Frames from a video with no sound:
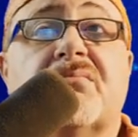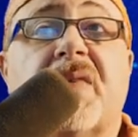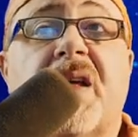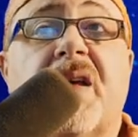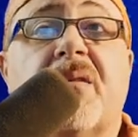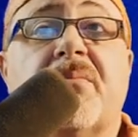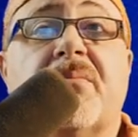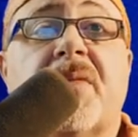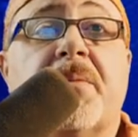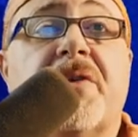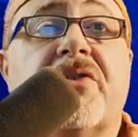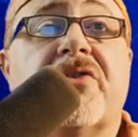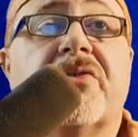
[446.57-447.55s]
Yeah,
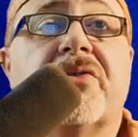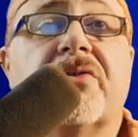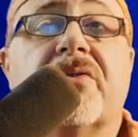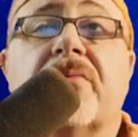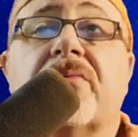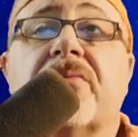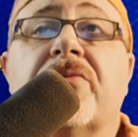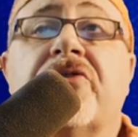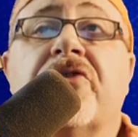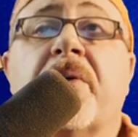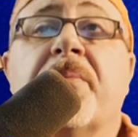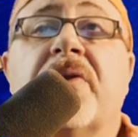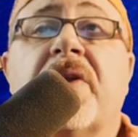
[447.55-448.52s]
maybe it's
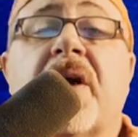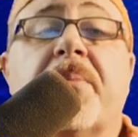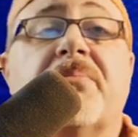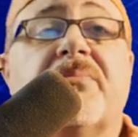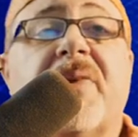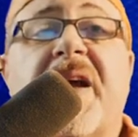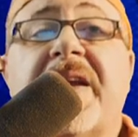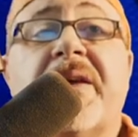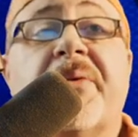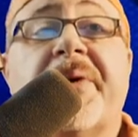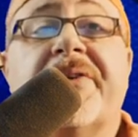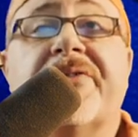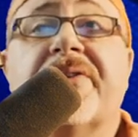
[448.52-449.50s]
jumbled up.
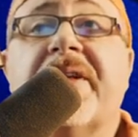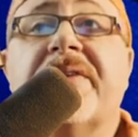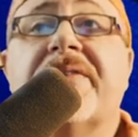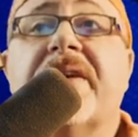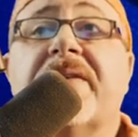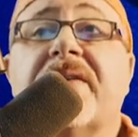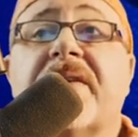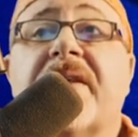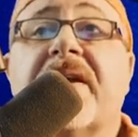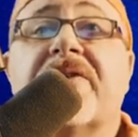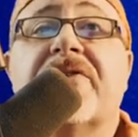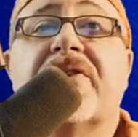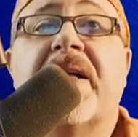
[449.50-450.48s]
Anyways, let's get to the
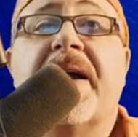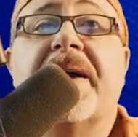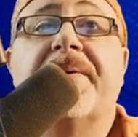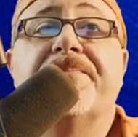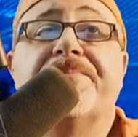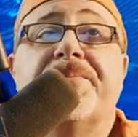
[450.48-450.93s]
next slide.